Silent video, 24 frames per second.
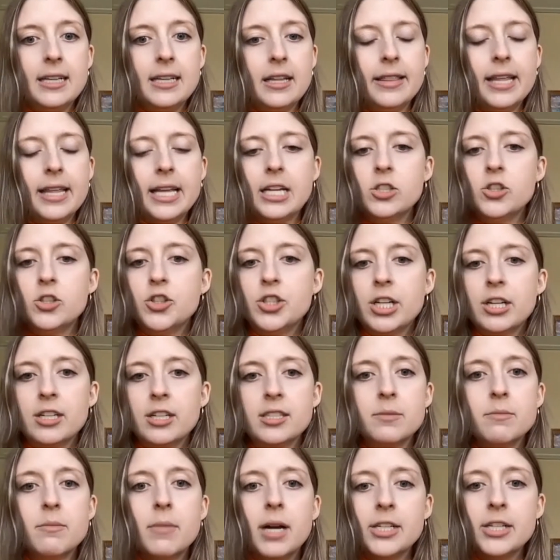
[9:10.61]
that they can share as
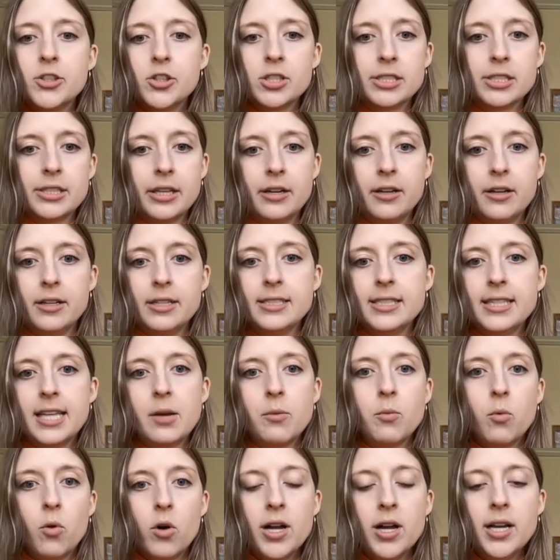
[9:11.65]
much or as little as they
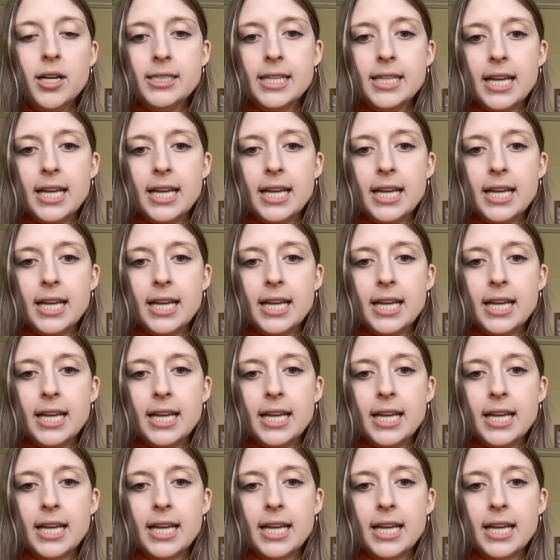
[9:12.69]
want.